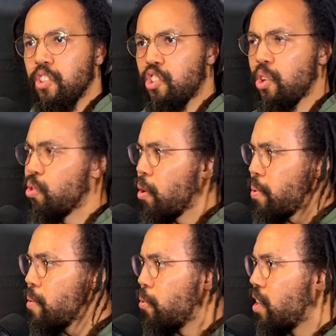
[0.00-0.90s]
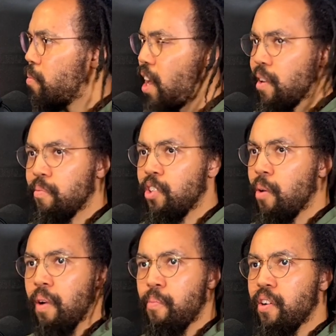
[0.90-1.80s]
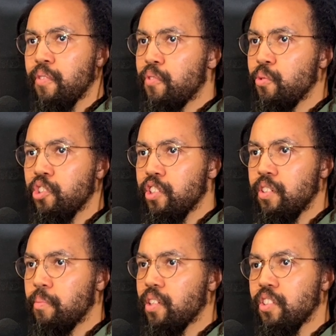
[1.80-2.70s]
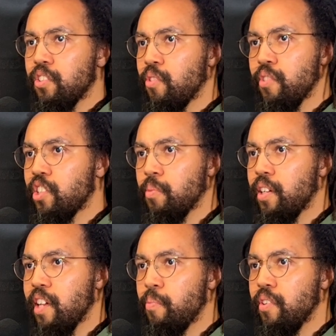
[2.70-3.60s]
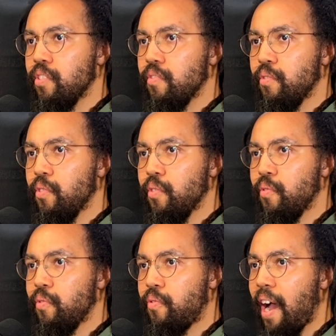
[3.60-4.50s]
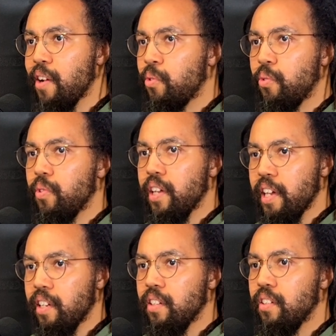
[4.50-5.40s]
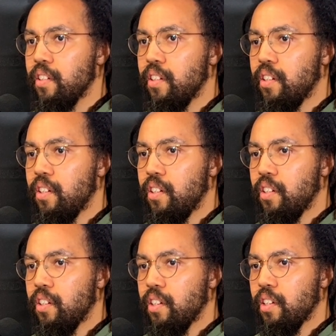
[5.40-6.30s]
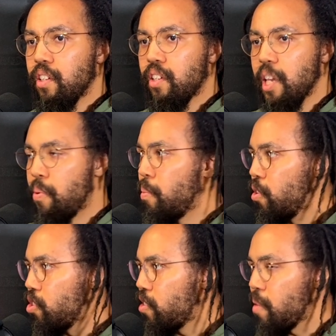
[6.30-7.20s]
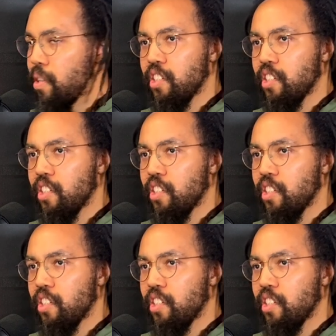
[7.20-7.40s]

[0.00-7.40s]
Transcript: consult your people. Them, like, you know, my brother Fusion, my sister Rishma, they've been vital in keeping me on track.